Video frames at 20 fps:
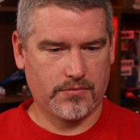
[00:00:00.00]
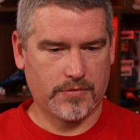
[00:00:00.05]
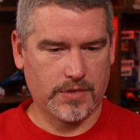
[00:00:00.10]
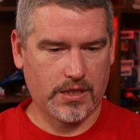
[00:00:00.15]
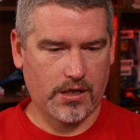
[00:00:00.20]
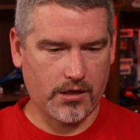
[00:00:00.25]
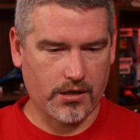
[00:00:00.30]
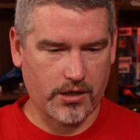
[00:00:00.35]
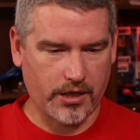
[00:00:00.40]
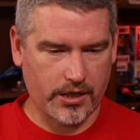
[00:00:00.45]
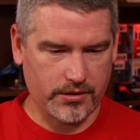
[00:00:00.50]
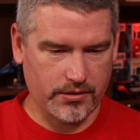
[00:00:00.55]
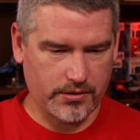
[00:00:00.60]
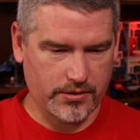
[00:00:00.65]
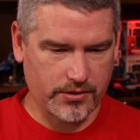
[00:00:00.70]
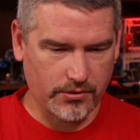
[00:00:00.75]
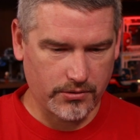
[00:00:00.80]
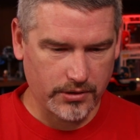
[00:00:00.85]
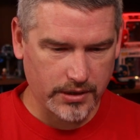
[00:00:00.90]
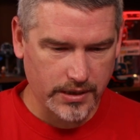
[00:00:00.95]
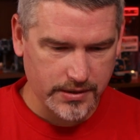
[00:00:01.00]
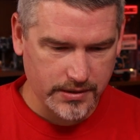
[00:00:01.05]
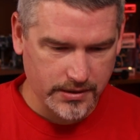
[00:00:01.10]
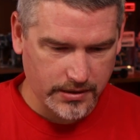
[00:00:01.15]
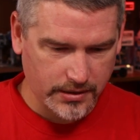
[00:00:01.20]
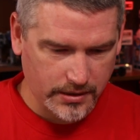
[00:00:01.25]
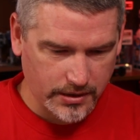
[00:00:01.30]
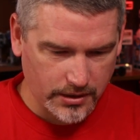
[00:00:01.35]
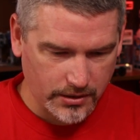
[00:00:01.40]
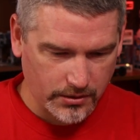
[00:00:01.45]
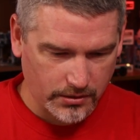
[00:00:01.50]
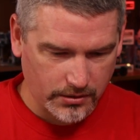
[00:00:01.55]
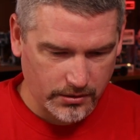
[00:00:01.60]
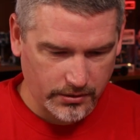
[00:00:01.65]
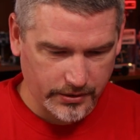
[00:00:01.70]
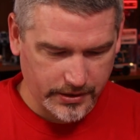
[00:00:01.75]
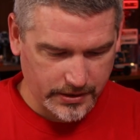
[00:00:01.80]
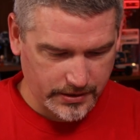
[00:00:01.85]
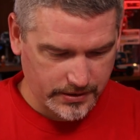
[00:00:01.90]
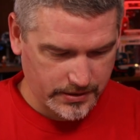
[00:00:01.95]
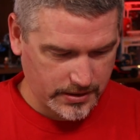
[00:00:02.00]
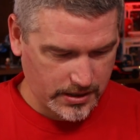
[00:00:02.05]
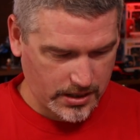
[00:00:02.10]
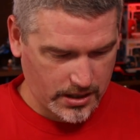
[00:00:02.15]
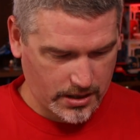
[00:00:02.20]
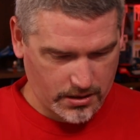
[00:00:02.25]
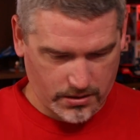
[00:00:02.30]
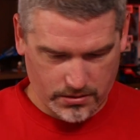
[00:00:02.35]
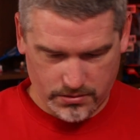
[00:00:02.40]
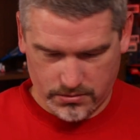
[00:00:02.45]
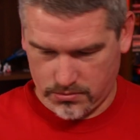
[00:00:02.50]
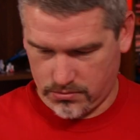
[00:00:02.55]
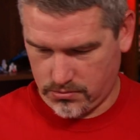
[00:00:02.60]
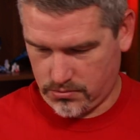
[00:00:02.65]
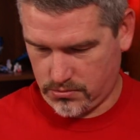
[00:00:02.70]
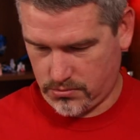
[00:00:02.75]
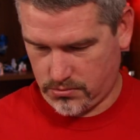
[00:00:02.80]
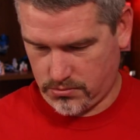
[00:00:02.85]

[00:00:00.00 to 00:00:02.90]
All right, so let's get all this out.